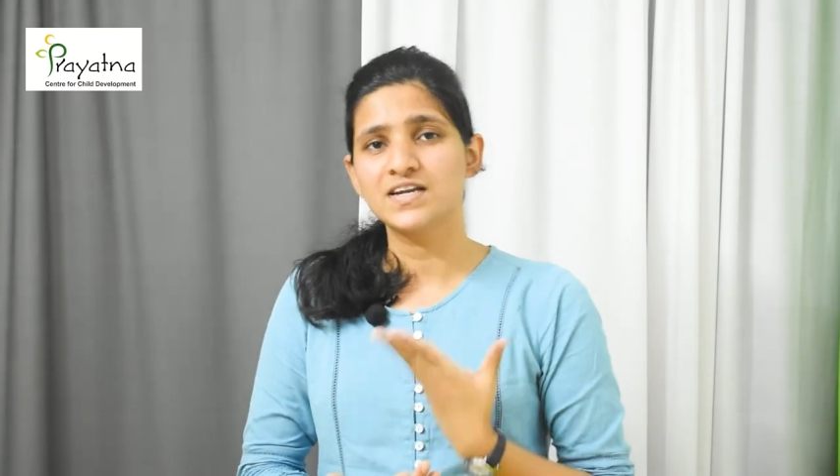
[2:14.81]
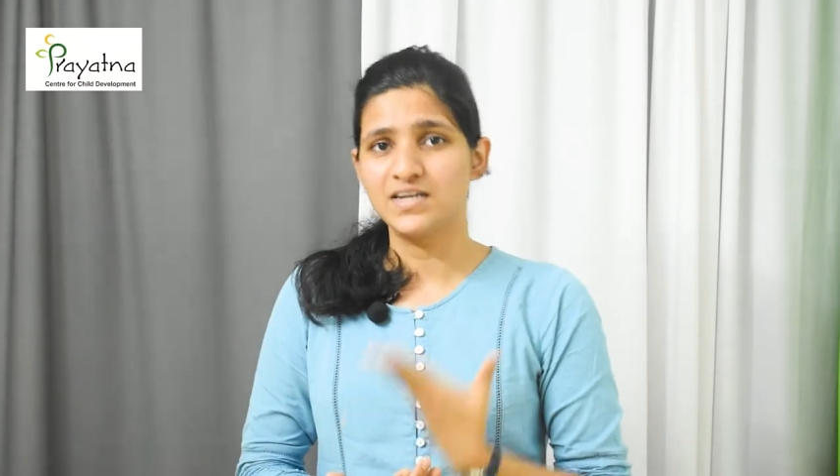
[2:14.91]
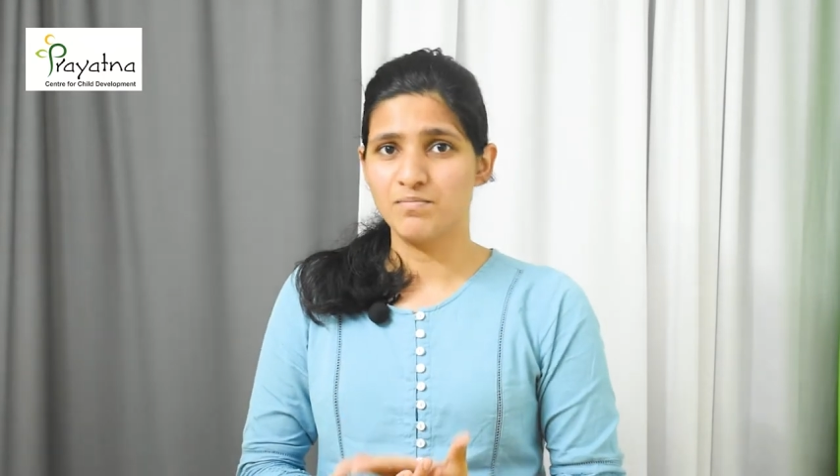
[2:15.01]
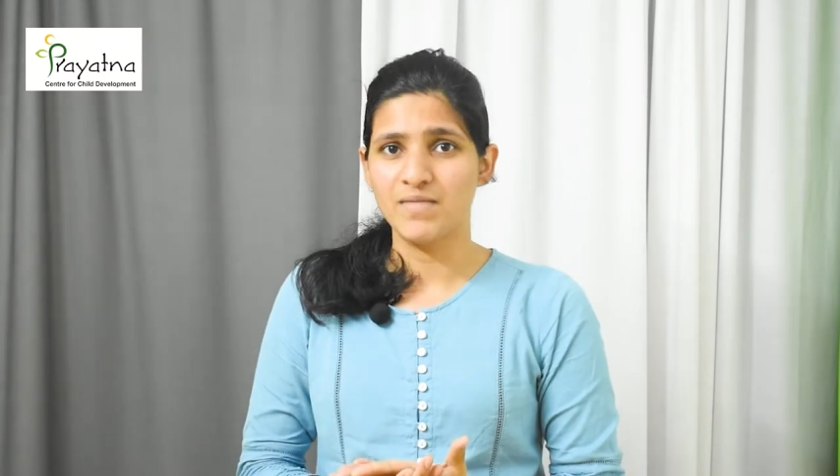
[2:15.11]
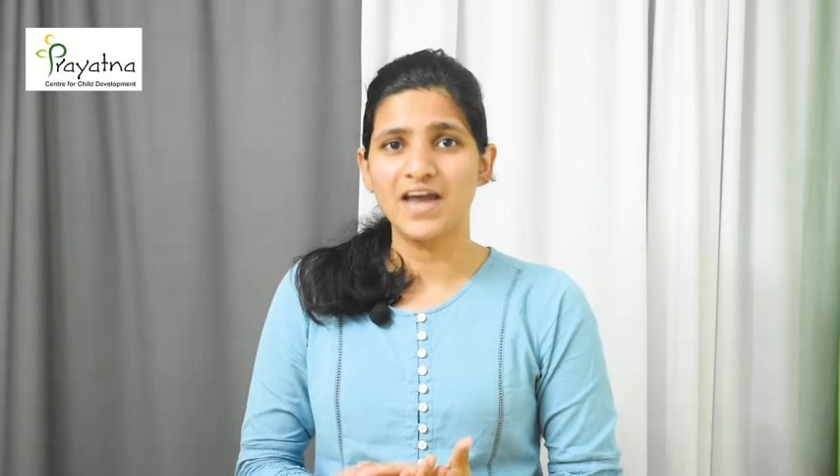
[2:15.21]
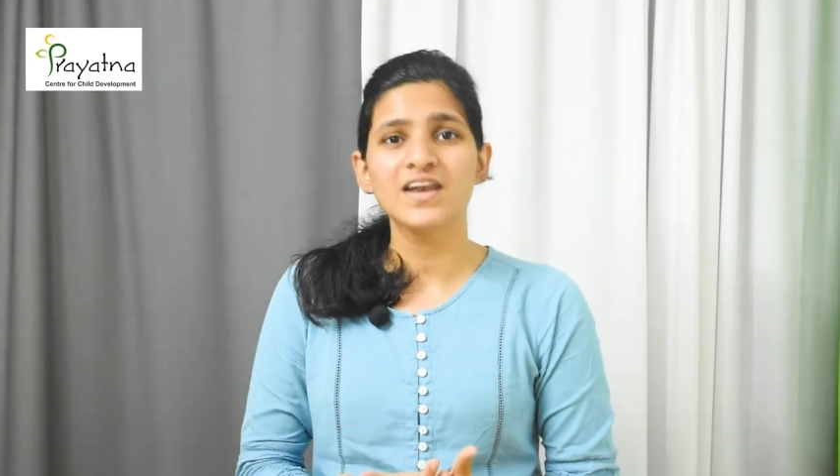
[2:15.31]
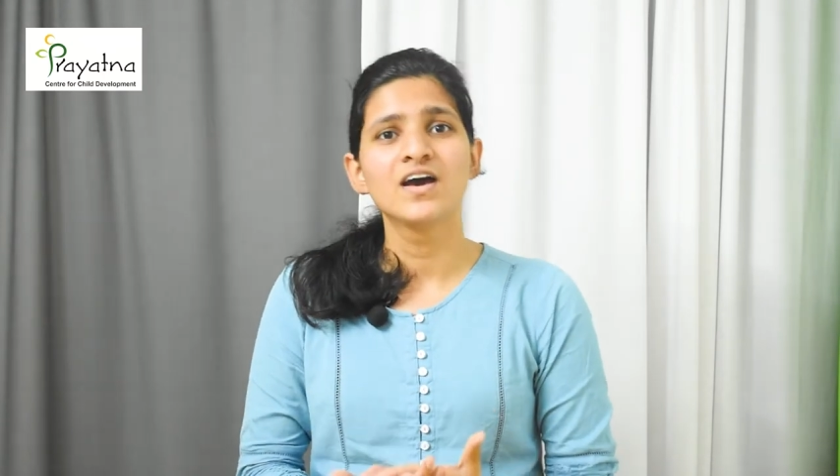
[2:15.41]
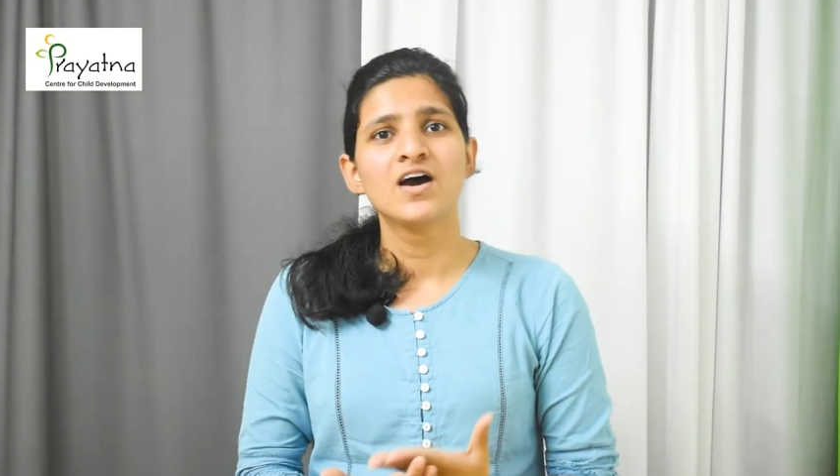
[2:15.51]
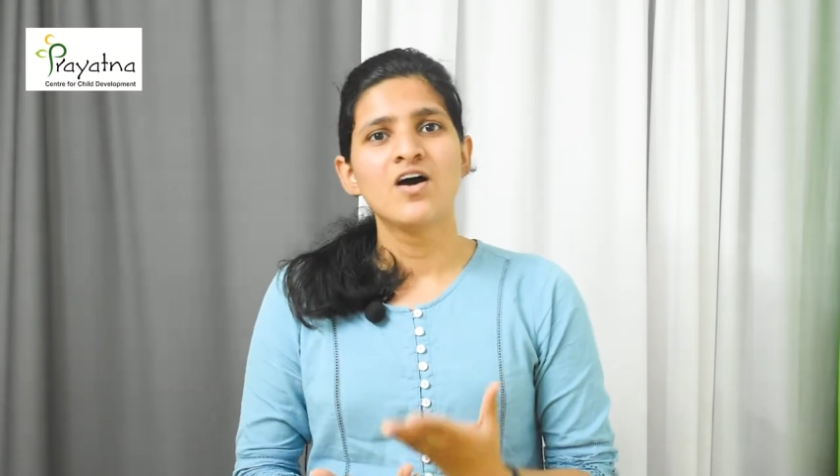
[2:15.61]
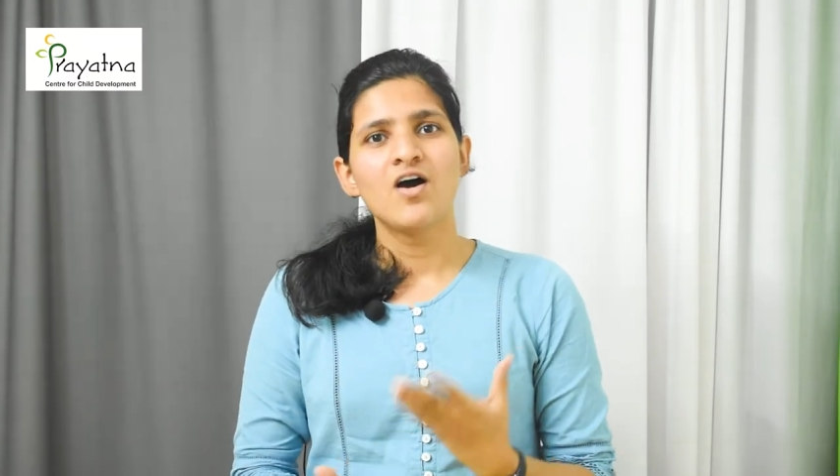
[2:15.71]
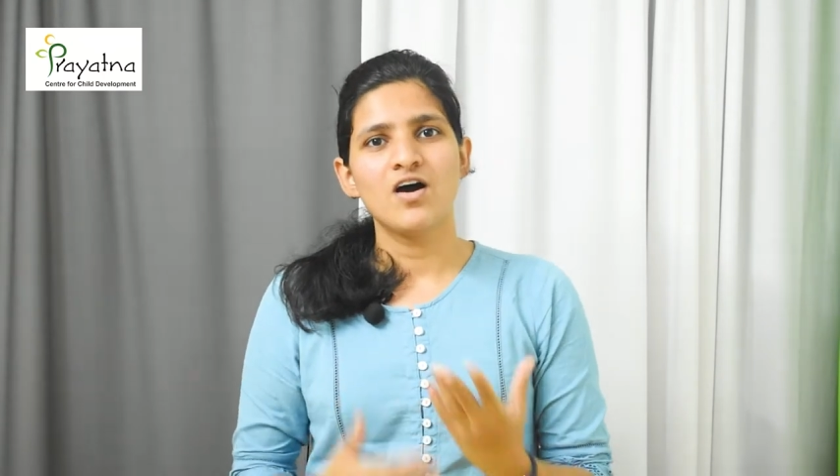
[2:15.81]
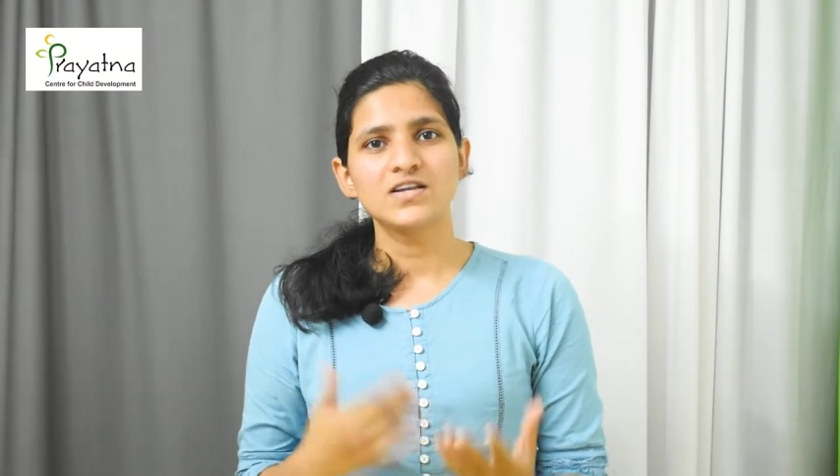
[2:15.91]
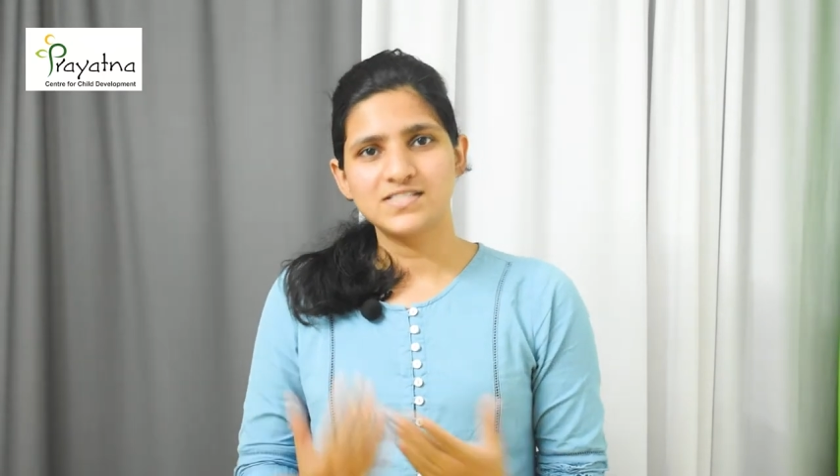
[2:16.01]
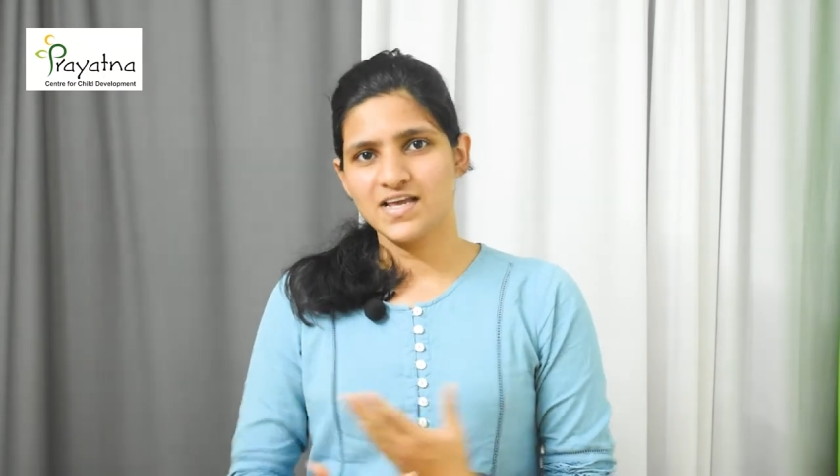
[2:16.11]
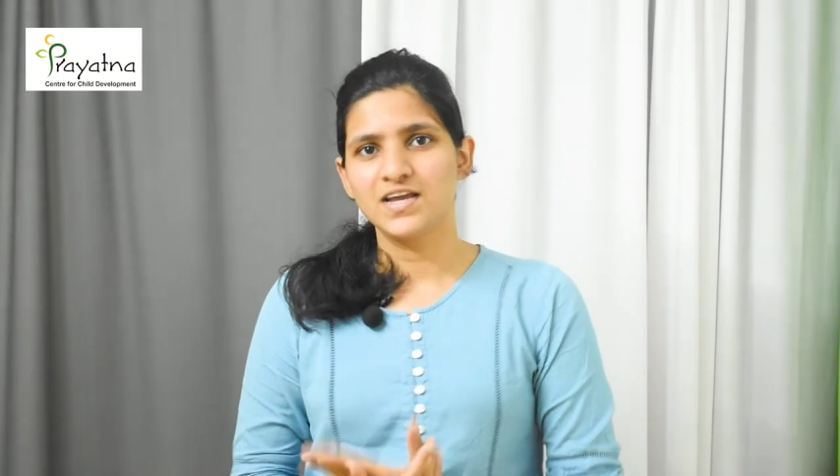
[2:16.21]
a demand
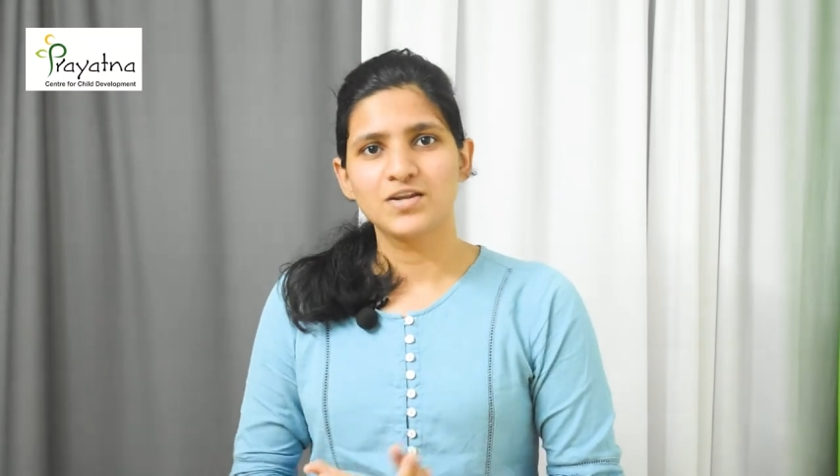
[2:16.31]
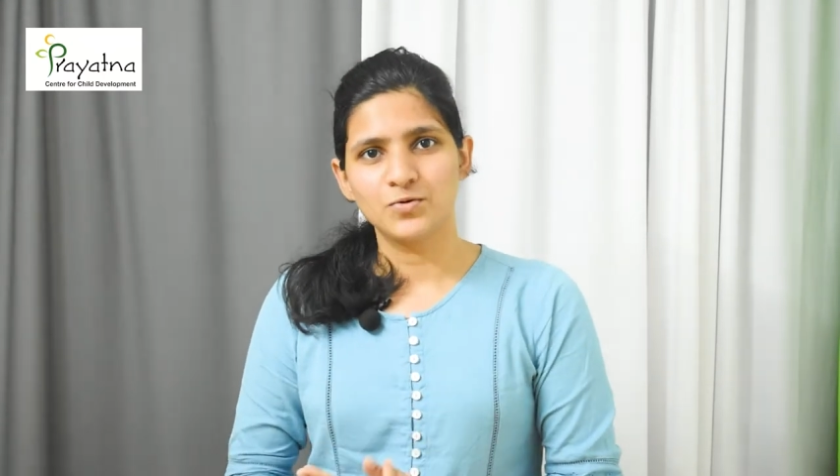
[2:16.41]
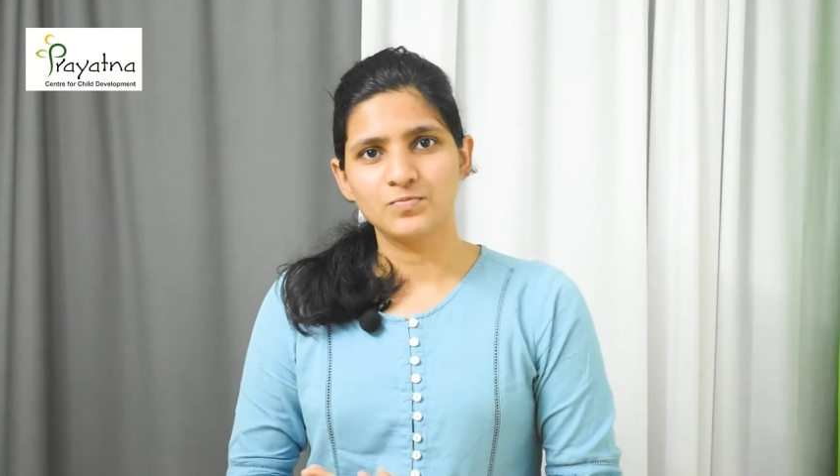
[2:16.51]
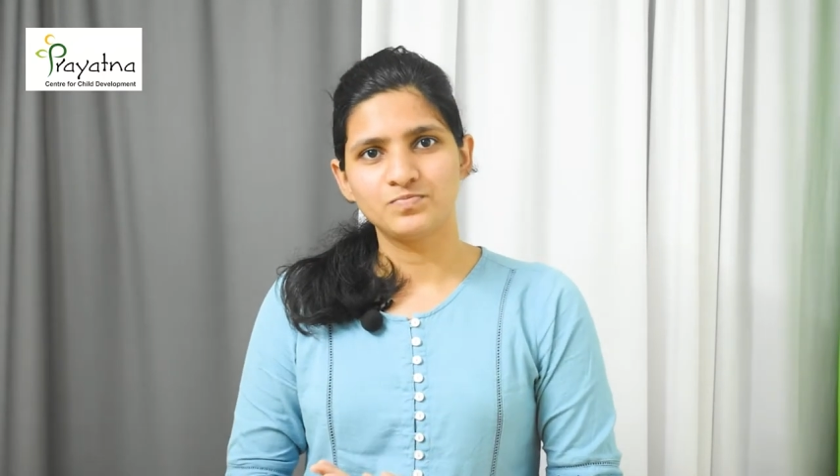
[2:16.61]
or saying no.